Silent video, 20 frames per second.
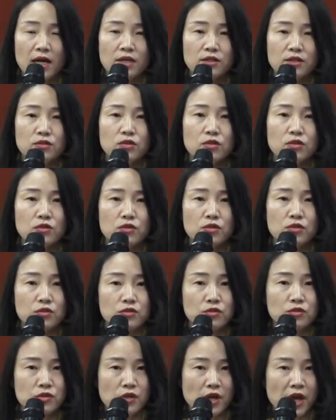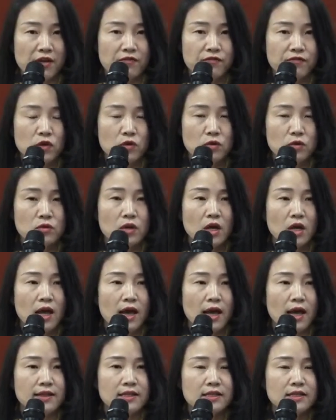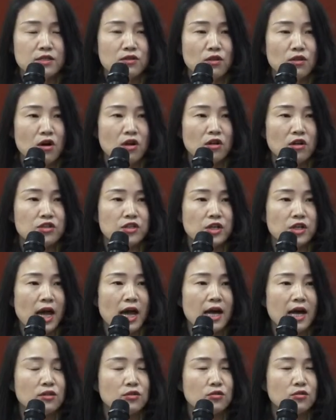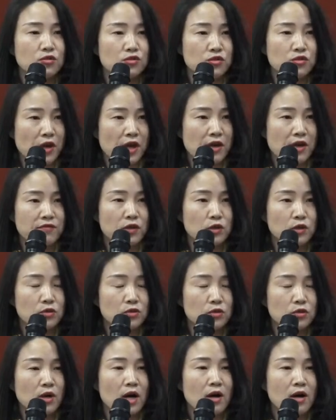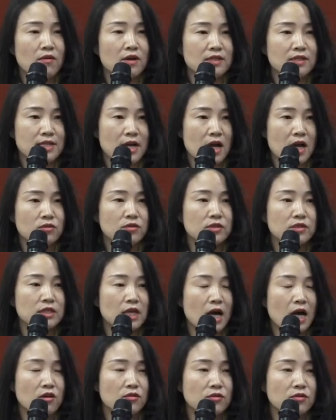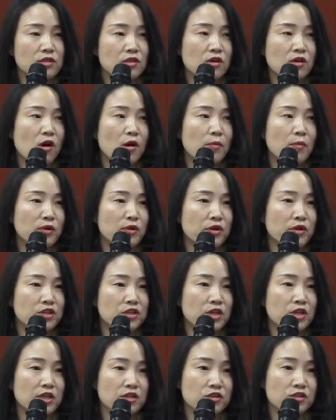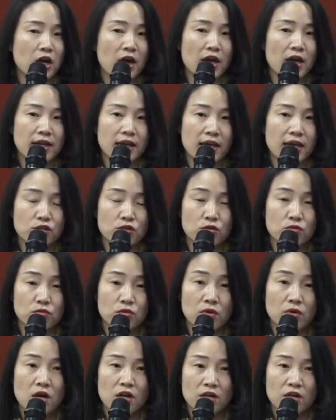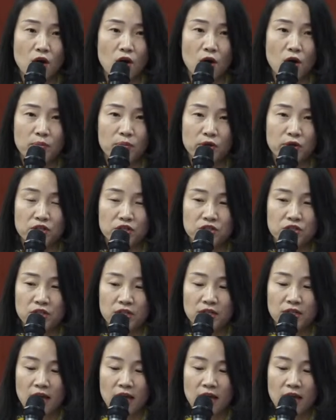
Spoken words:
to travel this knowledge, how to travel to our South-South cooperation, a trilateral cooperation.